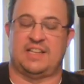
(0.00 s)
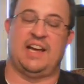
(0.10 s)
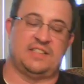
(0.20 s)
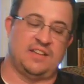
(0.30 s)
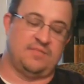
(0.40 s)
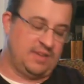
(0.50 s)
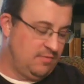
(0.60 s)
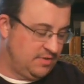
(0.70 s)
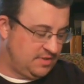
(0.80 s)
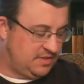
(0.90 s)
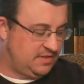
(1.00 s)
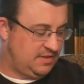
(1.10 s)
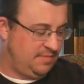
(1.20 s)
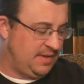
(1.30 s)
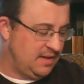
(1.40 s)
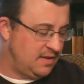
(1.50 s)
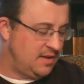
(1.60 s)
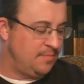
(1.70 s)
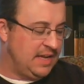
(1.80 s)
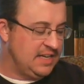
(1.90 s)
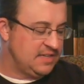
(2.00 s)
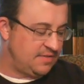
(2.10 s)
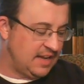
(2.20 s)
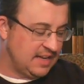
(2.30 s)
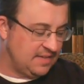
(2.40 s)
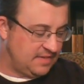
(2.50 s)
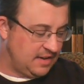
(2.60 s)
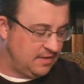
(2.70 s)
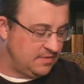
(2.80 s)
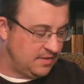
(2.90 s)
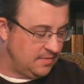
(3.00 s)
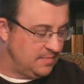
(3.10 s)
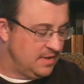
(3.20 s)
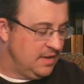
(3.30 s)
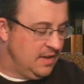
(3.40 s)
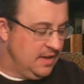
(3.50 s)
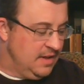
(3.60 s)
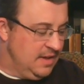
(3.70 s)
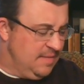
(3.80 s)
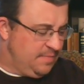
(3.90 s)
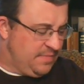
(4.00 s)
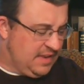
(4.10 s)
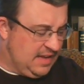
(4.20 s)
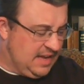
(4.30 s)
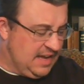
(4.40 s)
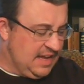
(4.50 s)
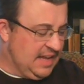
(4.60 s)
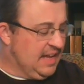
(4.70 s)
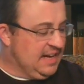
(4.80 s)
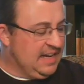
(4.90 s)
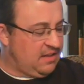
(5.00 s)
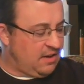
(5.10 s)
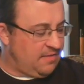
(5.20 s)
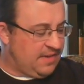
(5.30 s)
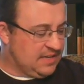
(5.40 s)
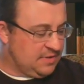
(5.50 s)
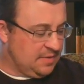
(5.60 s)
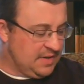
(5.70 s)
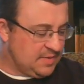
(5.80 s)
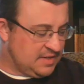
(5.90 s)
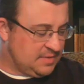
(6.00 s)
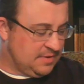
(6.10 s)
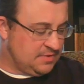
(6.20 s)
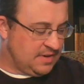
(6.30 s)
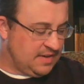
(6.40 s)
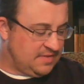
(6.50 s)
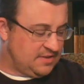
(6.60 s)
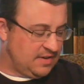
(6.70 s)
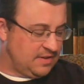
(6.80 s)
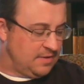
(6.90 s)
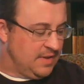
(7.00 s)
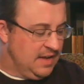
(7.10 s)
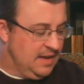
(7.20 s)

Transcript: God's gift, but he wants to be a means for that gift to go to them. And he clarifies what he means by spiritual gift to strengthen them,